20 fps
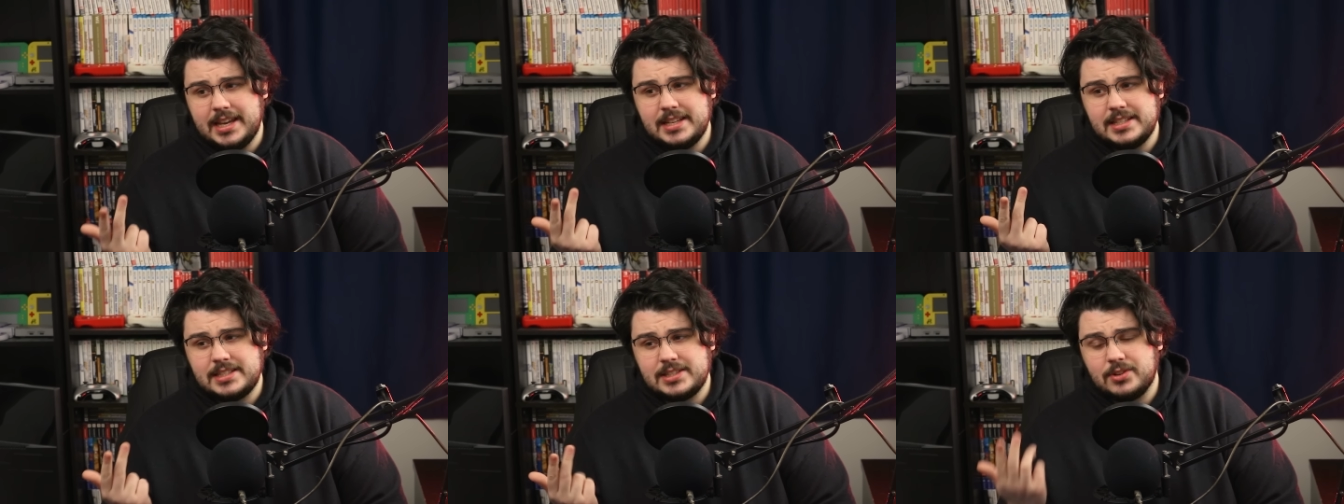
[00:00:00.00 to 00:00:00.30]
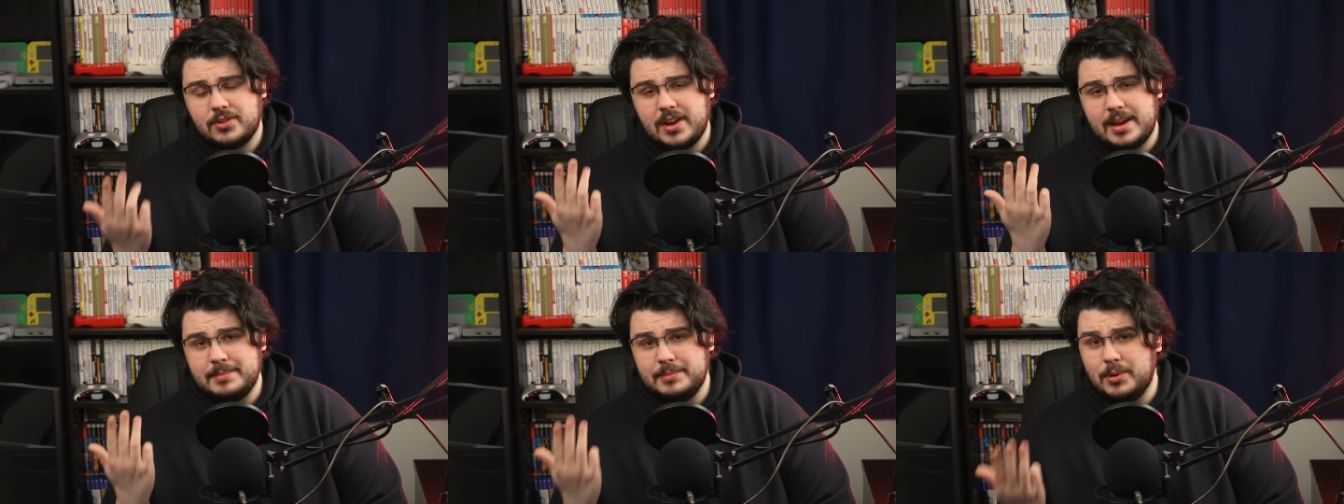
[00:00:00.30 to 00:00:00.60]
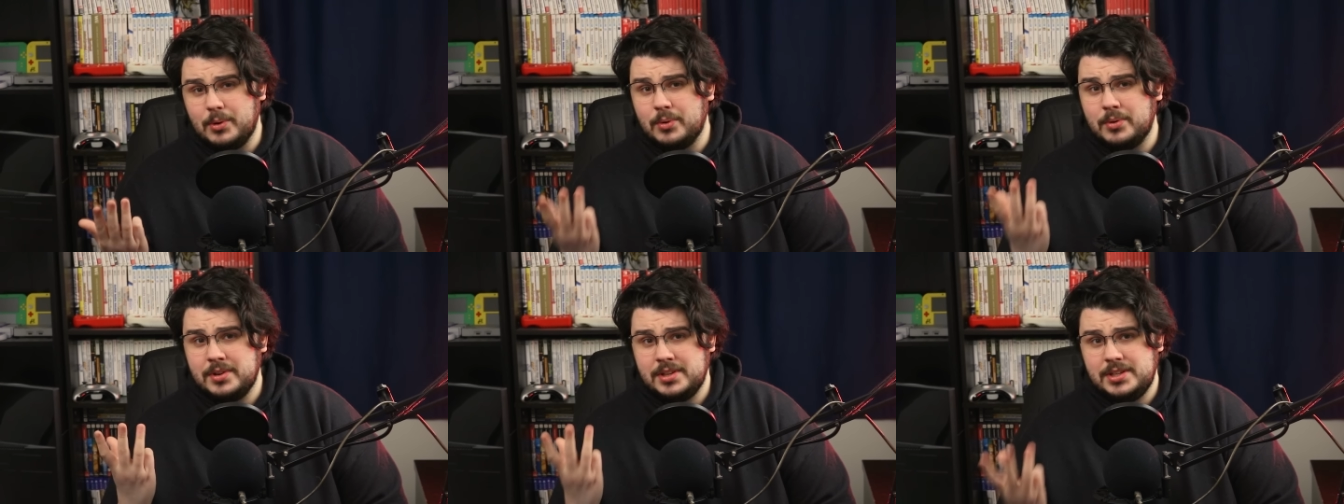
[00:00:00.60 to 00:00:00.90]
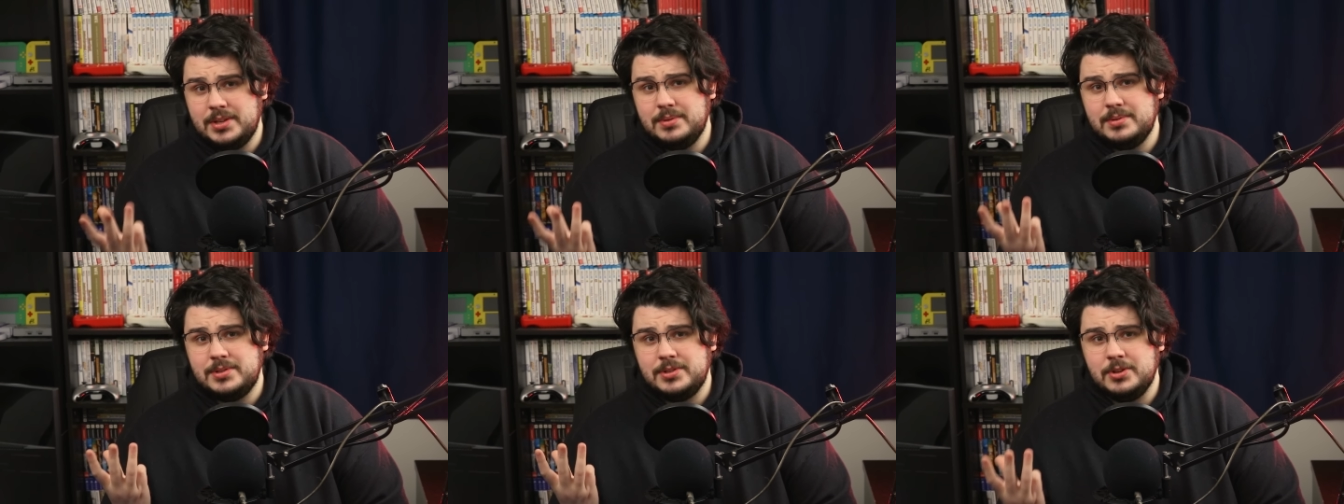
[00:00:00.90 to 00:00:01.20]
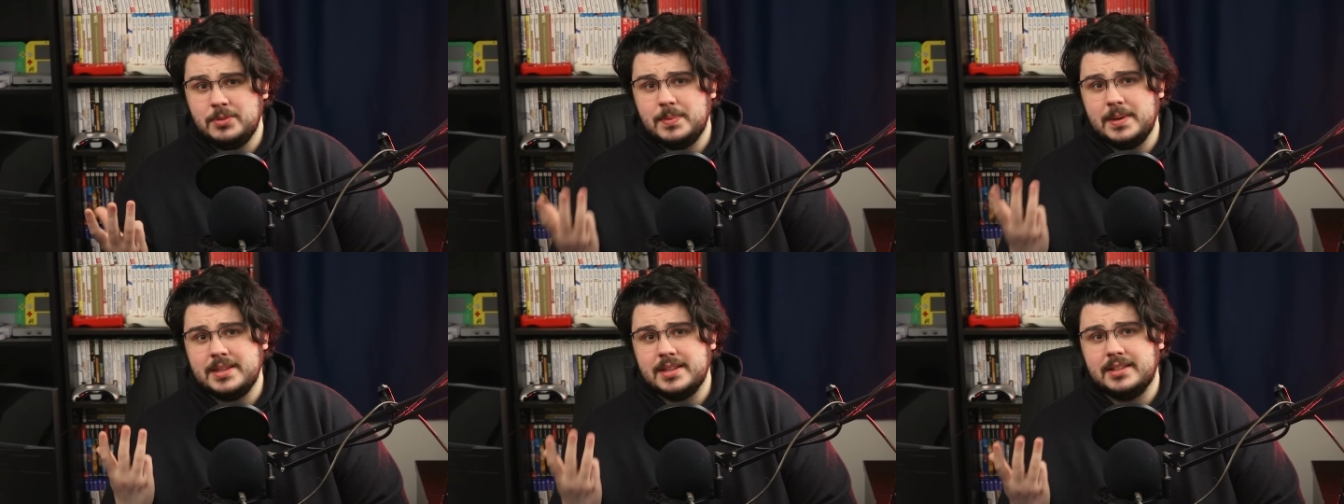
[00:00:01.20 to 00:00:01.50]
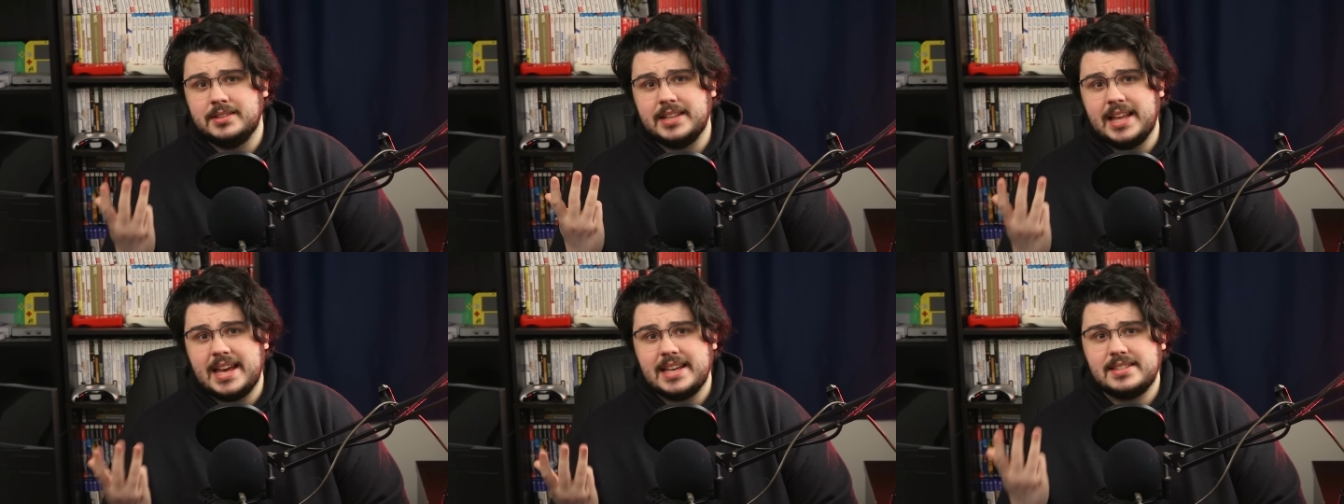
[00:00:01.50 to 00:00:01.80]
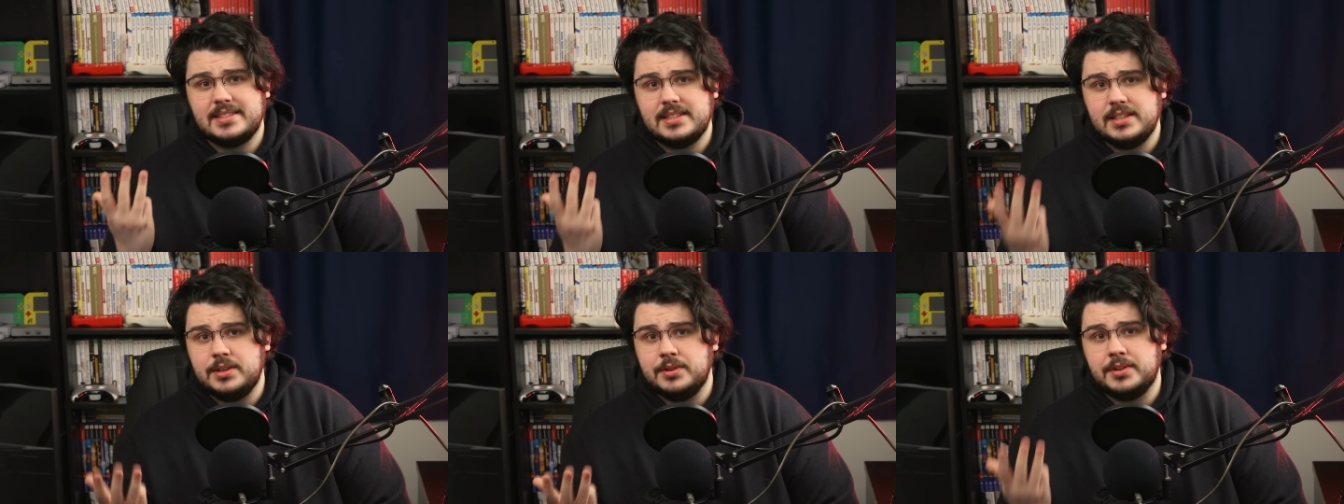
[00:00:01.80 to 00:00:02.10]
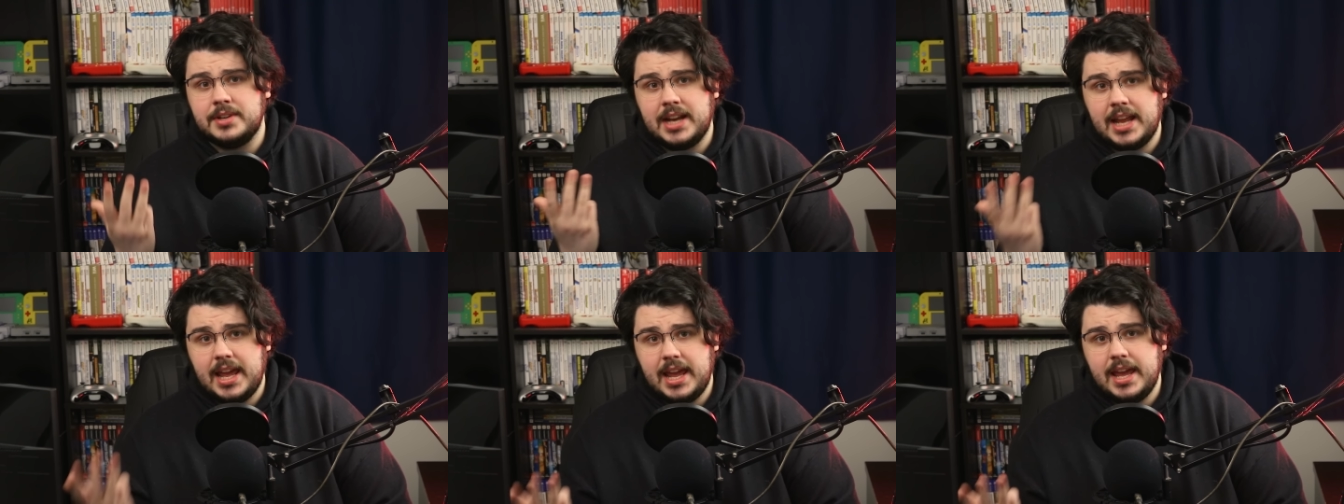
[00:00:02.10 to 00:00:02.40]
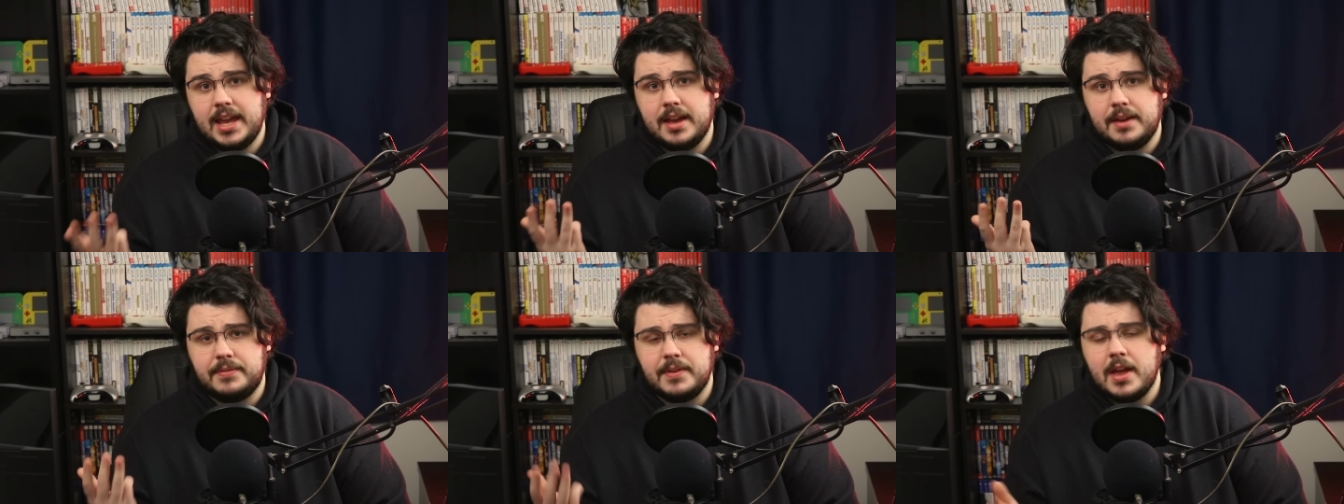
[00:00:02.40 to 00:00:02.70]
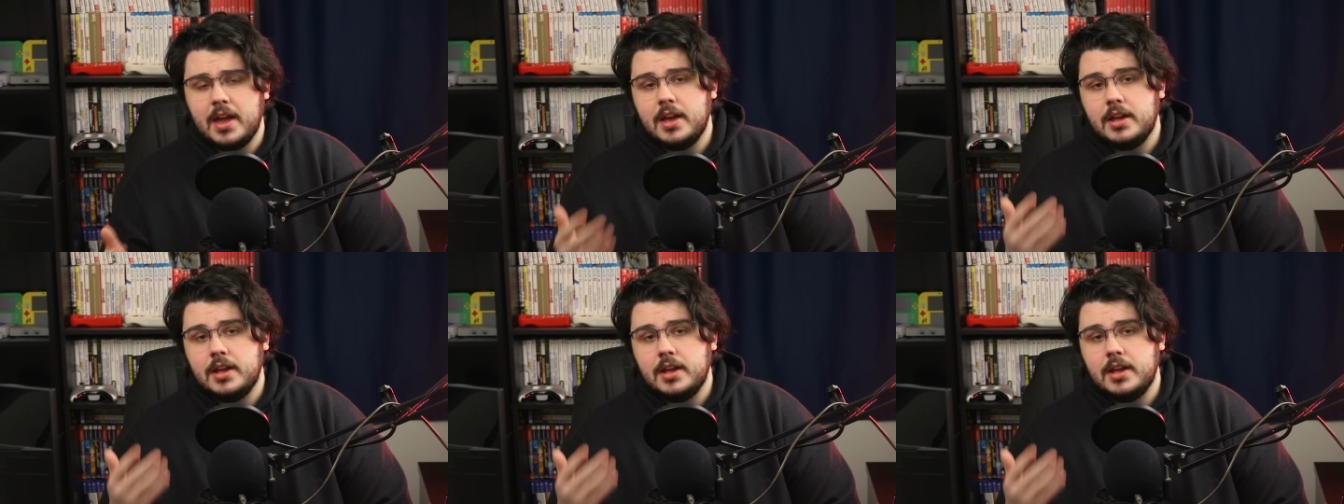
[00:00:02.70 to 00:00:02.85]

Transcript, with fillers: Instagram, or YouTube in the last year and a half